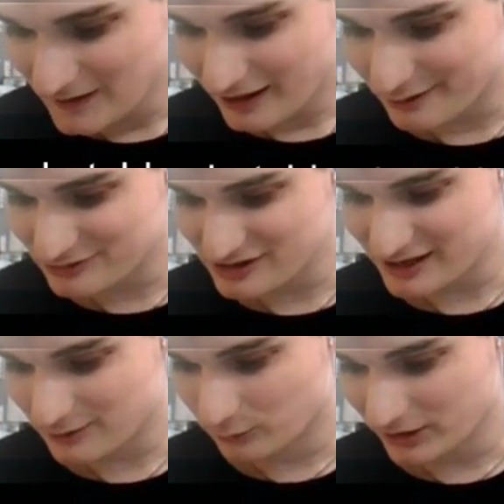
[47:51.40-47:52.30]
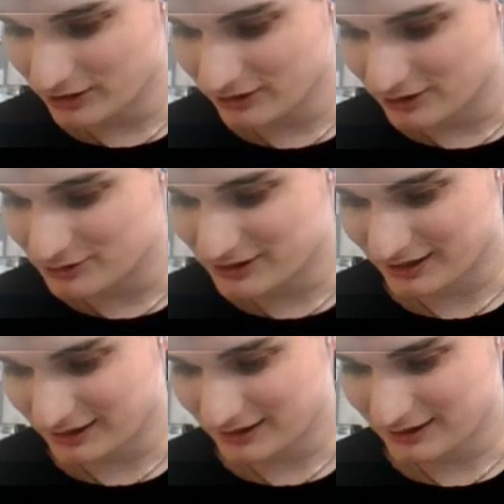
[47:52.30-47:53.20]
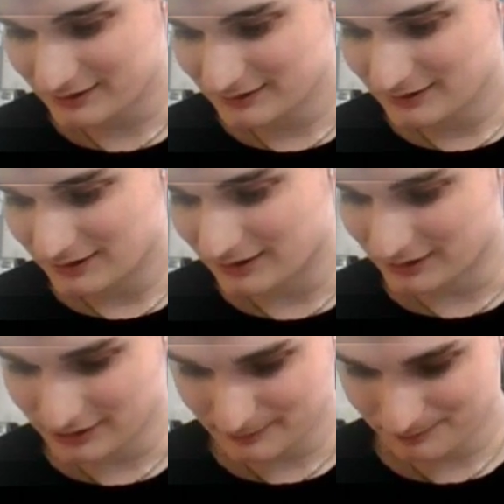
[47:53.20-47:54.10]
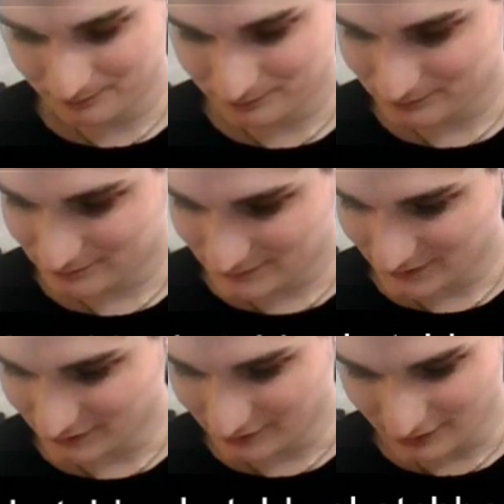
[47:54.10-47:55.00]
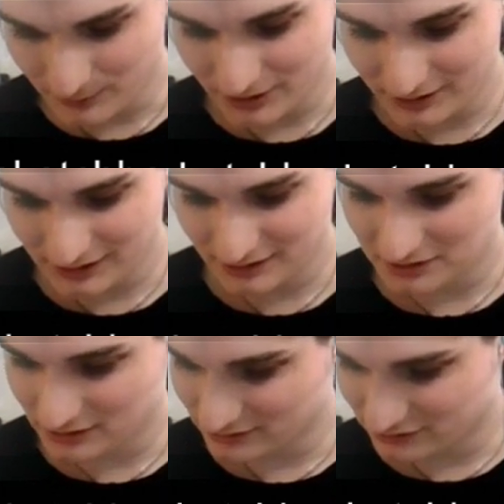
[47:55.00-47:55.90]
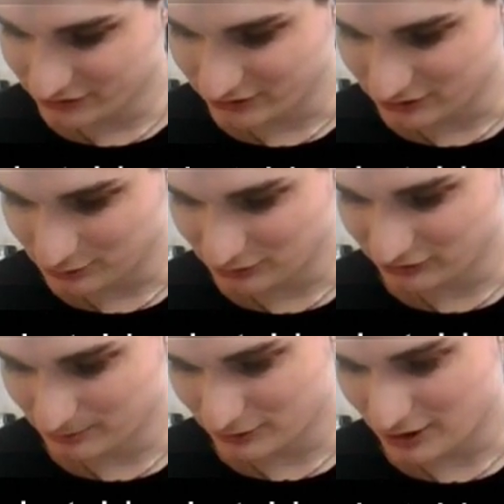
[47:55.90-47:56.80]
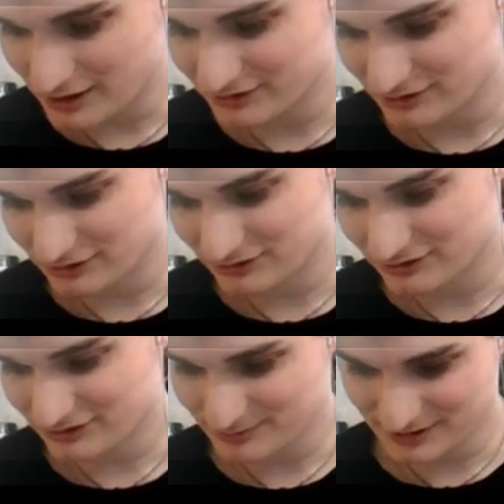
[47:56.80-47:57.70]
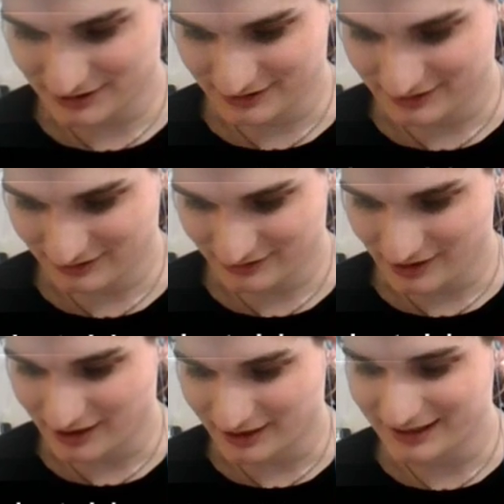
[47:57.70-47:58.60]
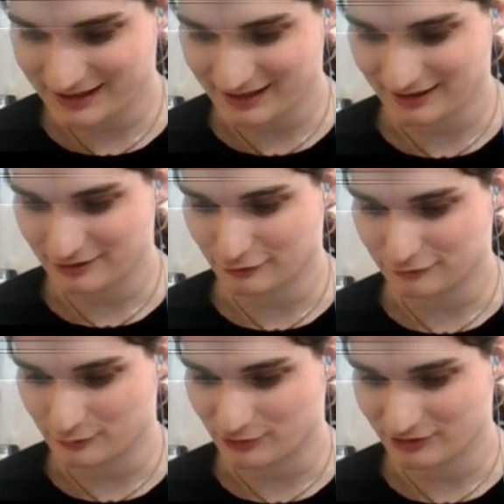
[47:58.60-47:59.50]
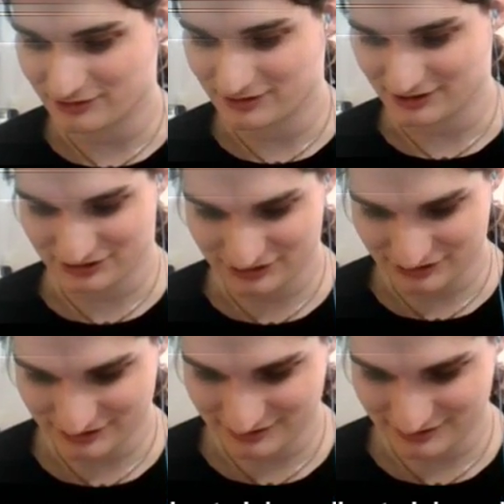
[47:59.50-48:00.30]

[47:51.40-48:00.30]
I was like, well, okay. I'm gonna need to do some proxies because I can't afford this